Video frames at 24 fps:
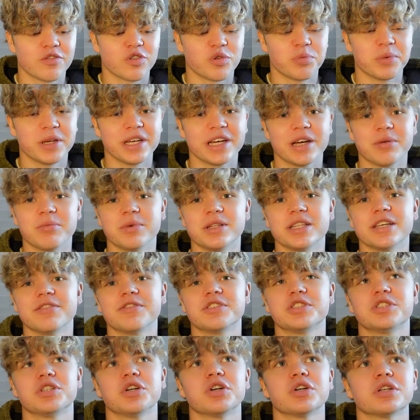For me, I believe
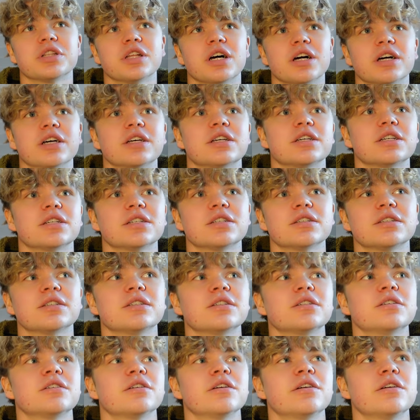it took like
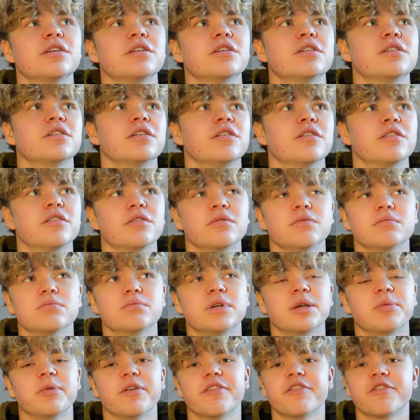
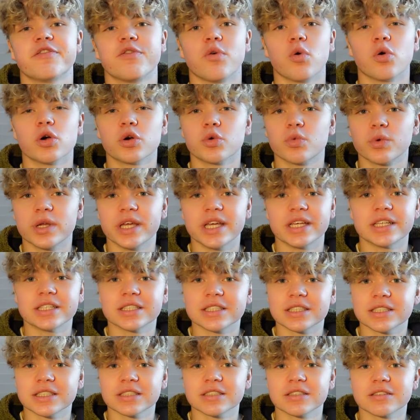maybe four
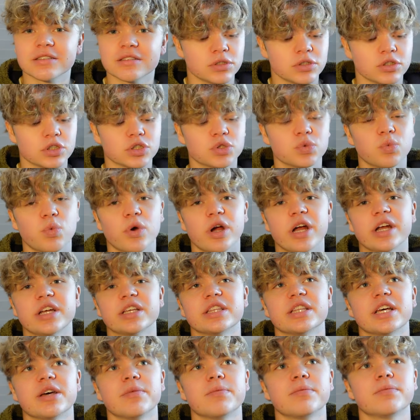weeks just
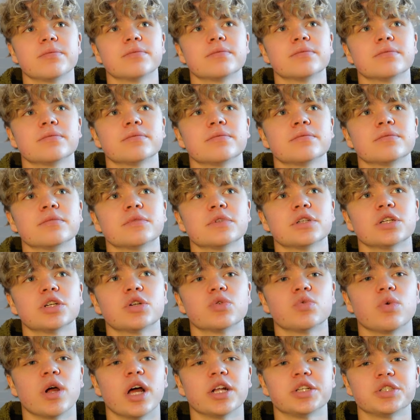wearing them
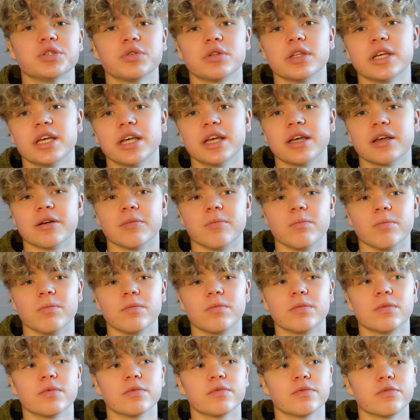gradually
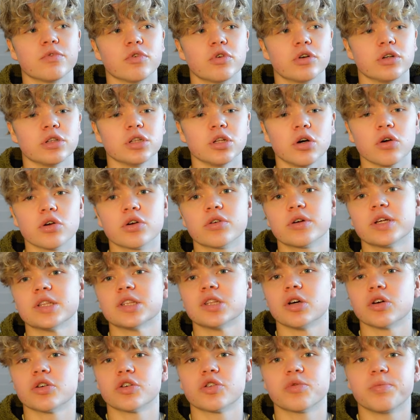for longer and
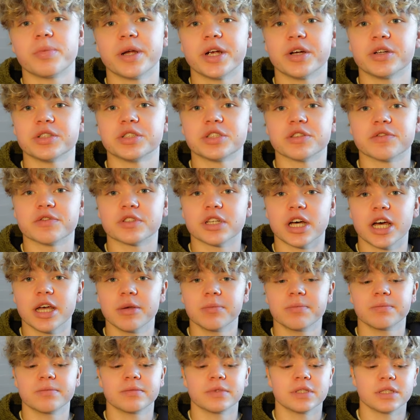longer periods of
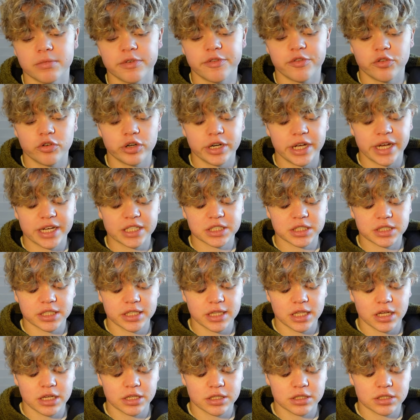time before they actually
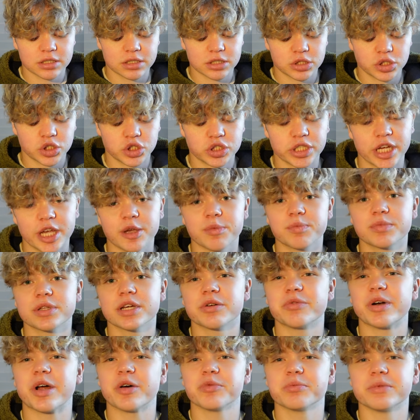like shaped
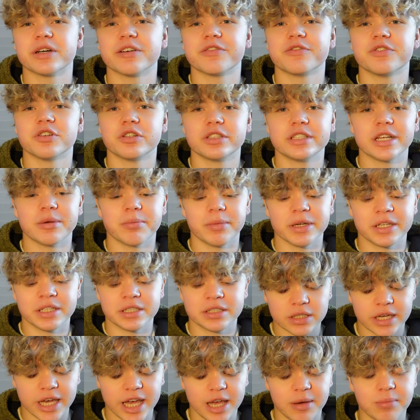around my foot and
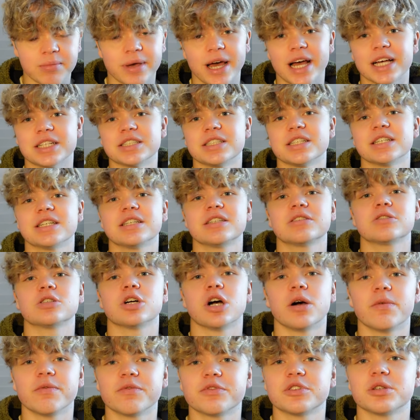became actually
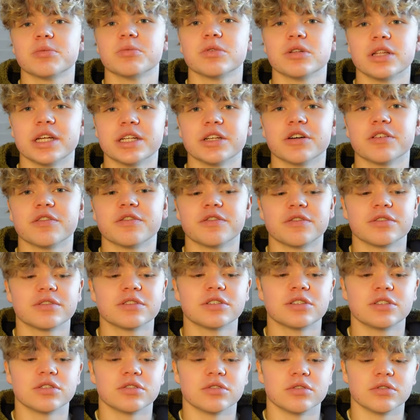comfortable enough
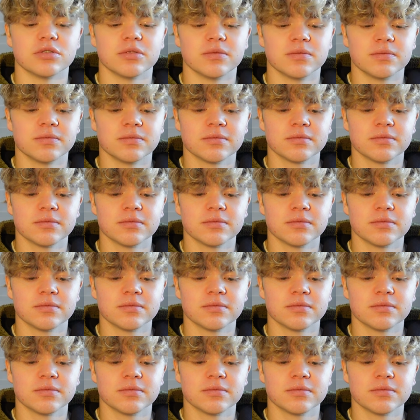to